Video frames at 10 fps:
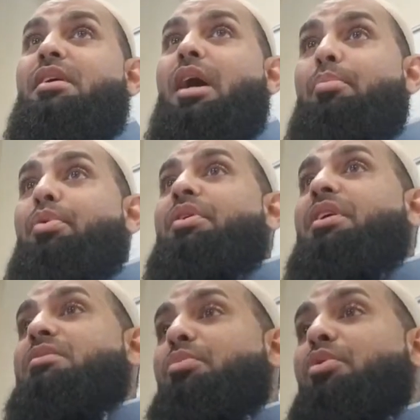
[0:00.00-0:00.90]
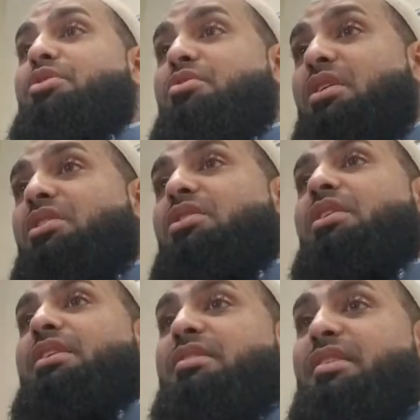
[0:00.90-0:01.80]
A book is more
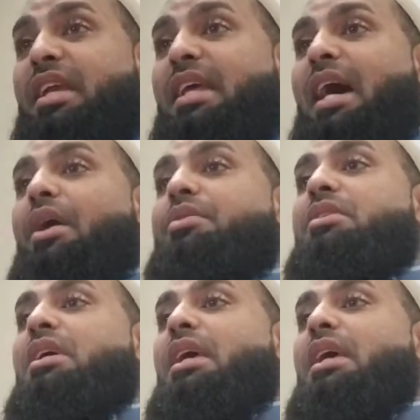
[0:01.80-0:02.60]
structured, it's laid out,